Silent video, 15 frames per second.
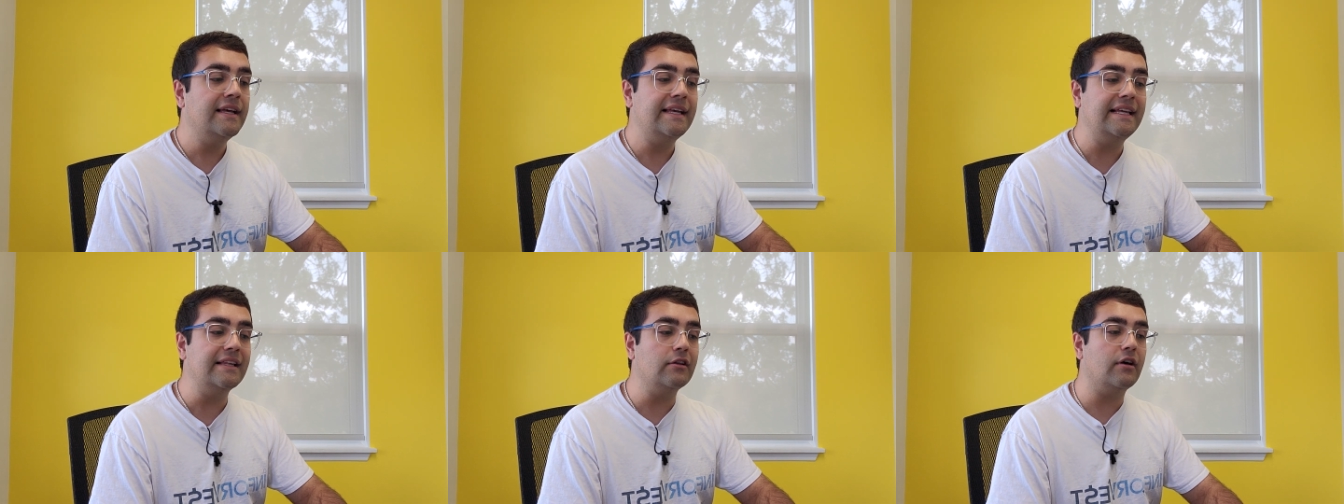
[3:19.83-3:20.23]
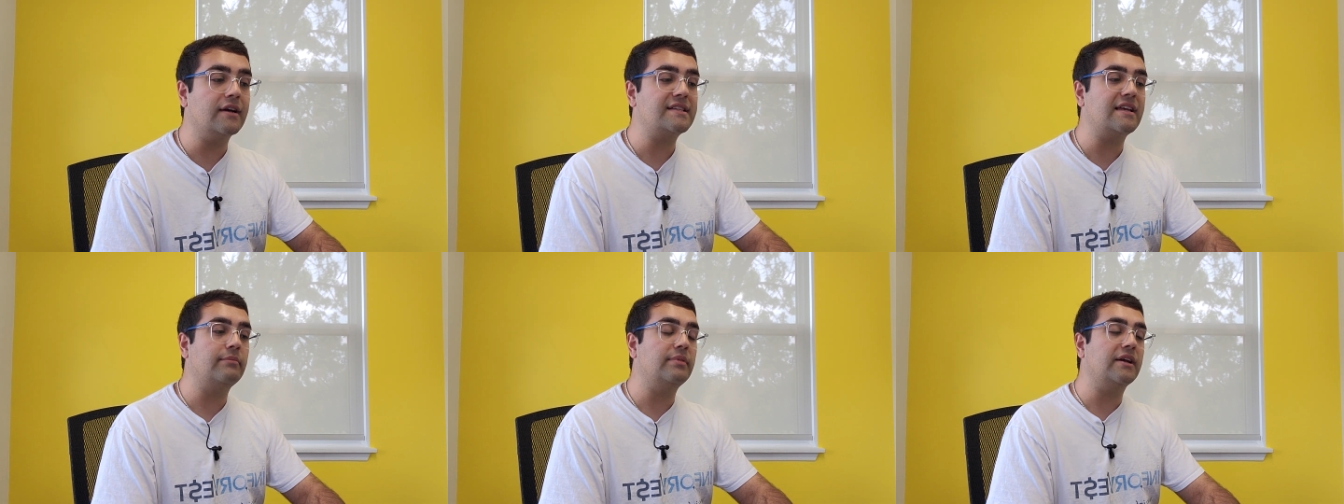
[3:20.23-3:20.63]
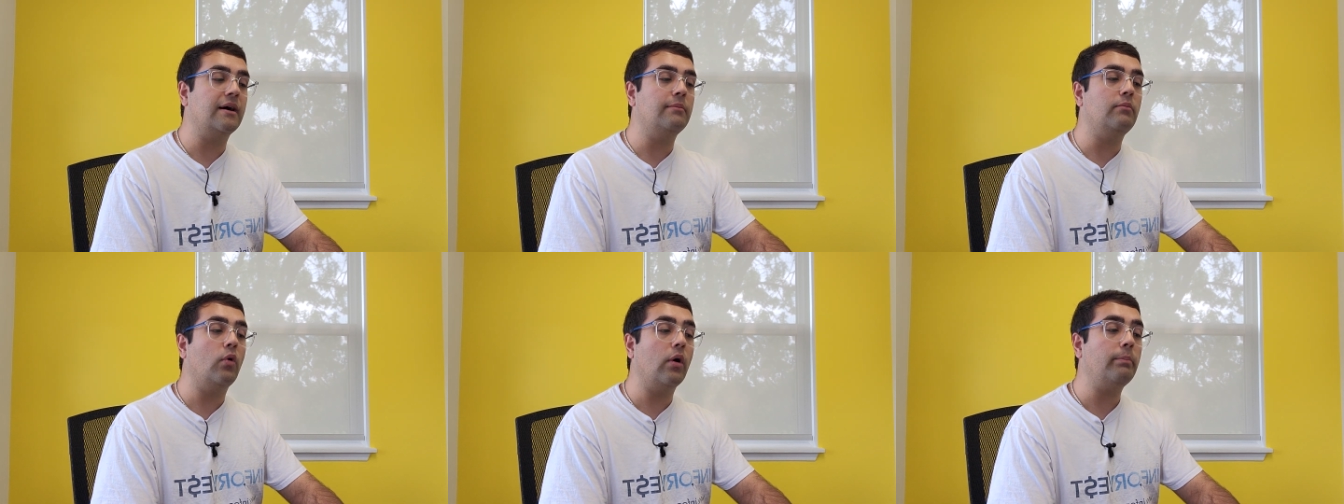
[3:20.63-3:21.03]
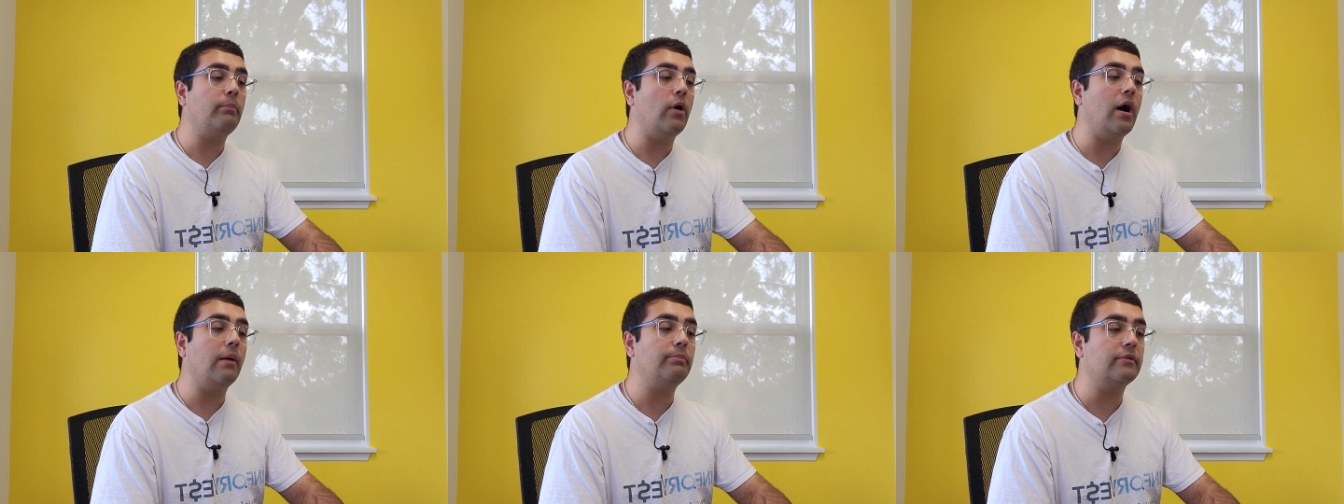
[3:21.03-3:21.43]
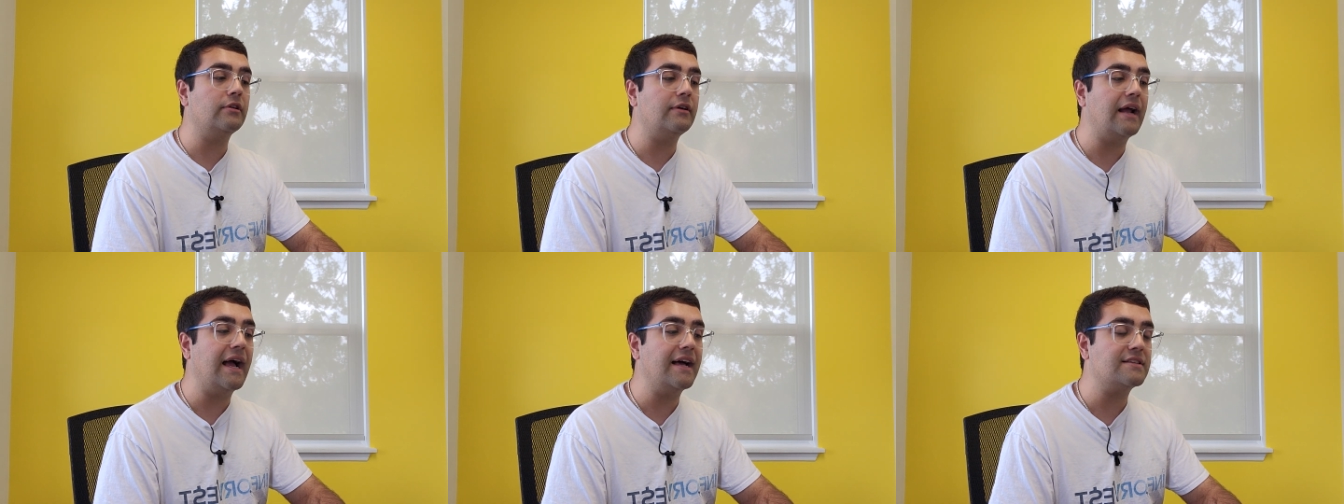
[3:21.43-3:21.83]
HELOCs have become more
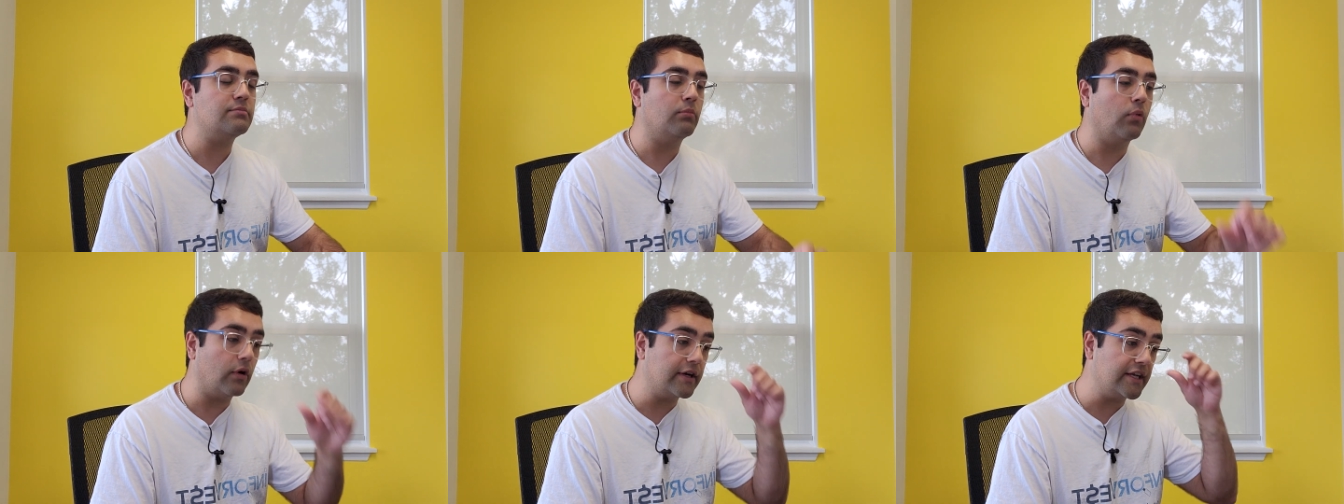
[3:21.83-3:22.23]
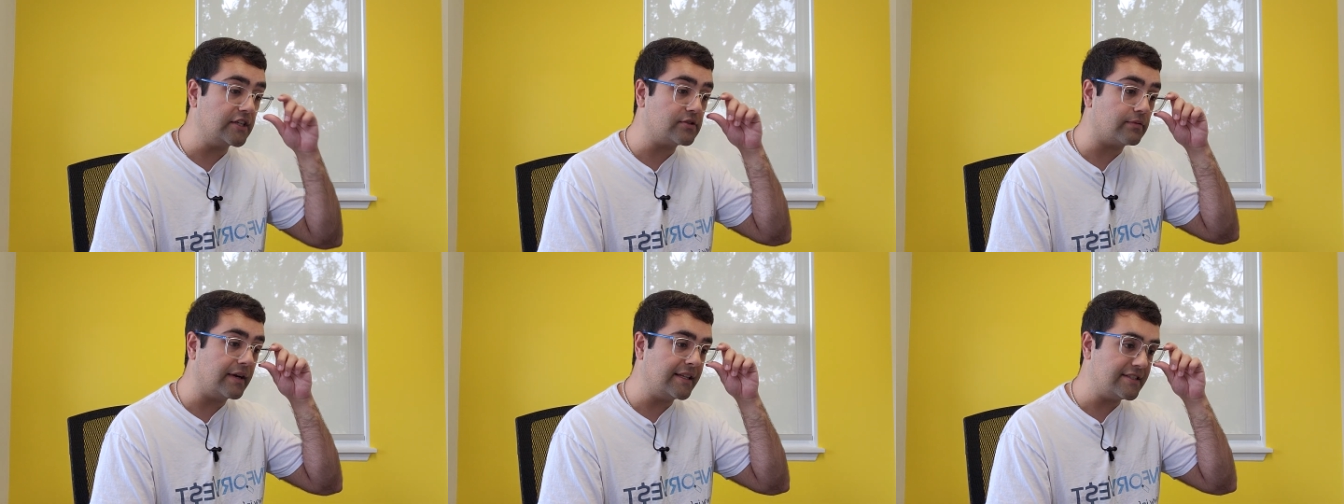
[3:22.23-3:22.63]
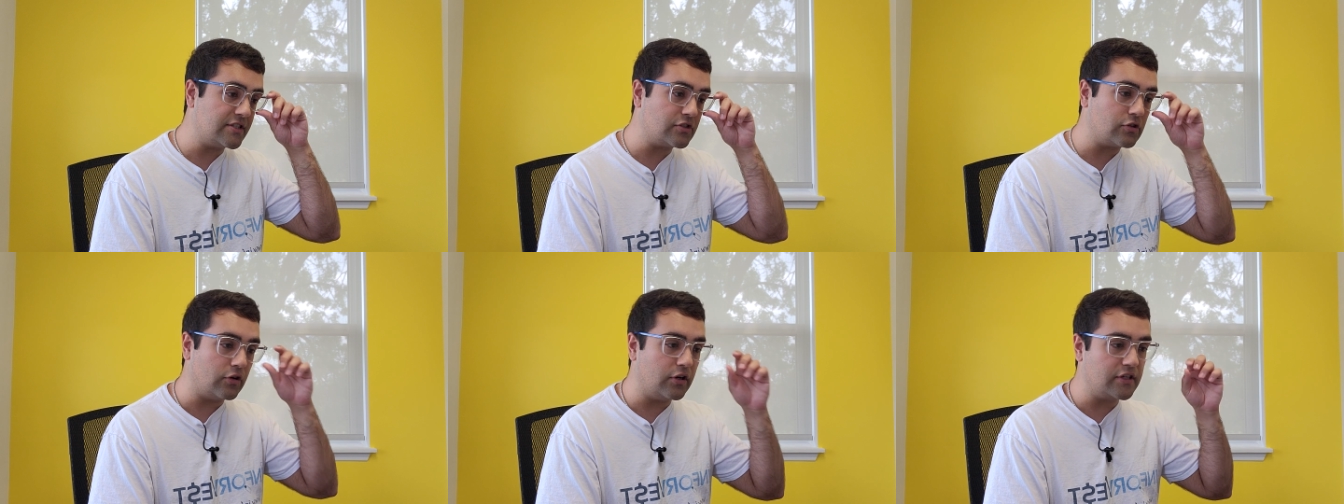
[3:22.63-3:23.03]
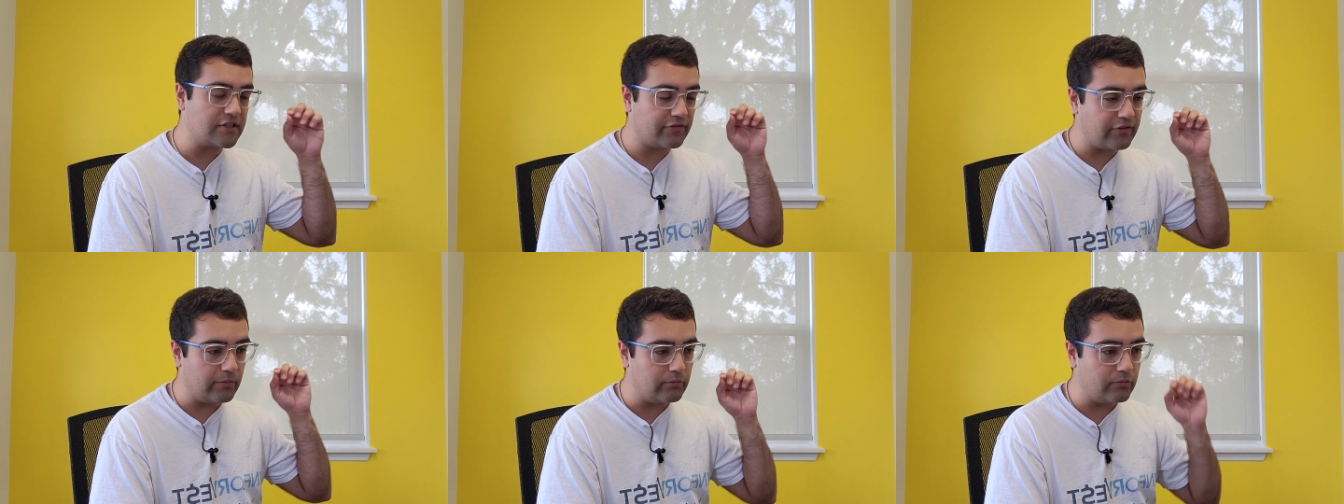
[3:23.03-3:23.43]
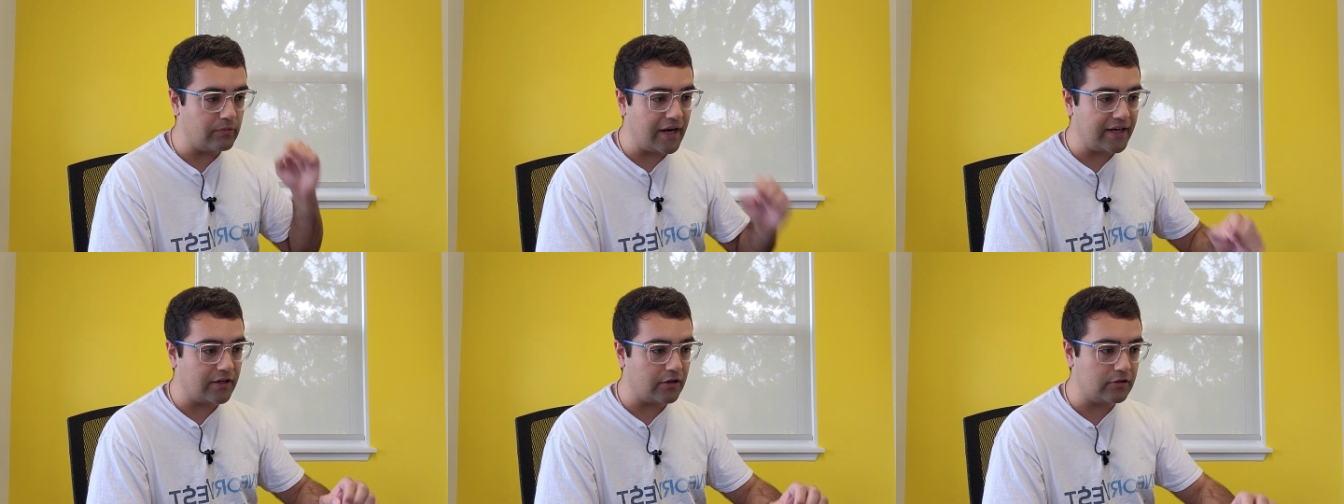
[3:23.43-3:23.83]
popular as mortgage rates surge from
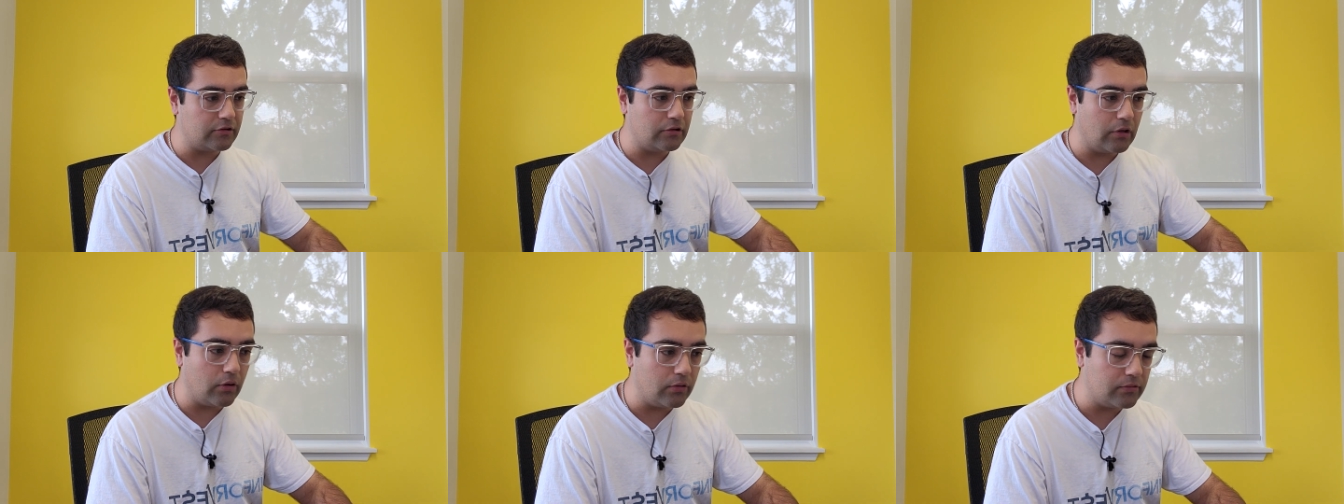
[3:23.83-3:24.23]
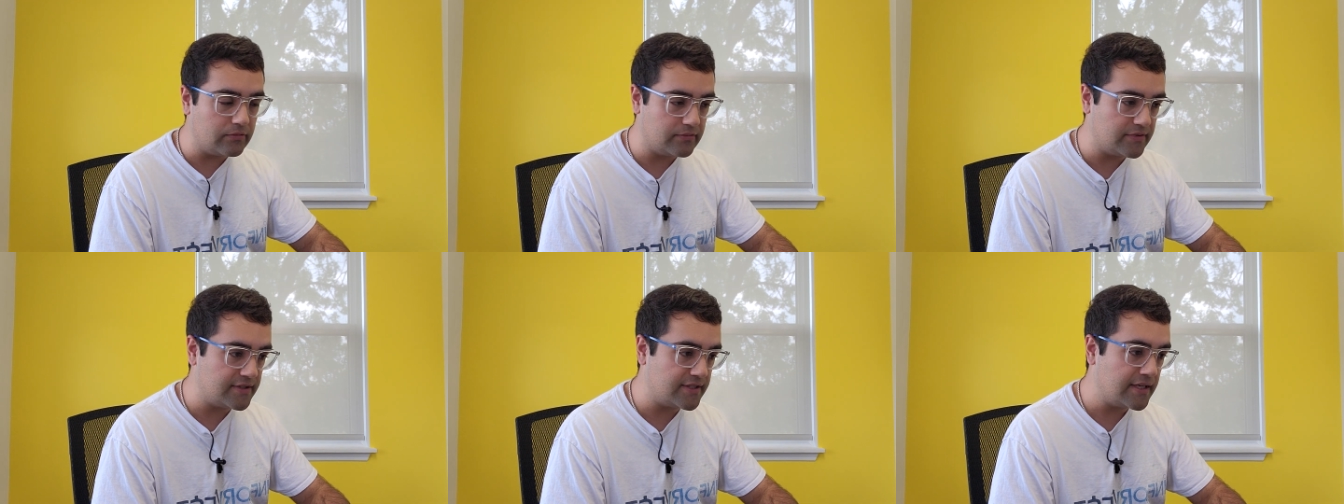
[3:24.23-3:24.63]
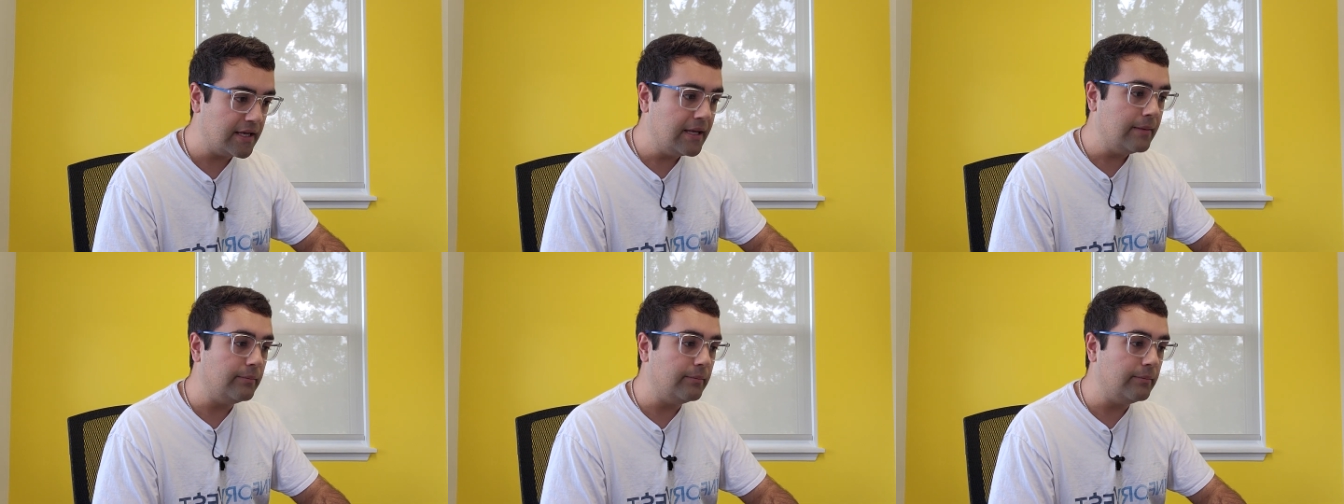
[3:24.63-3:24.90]
record lows,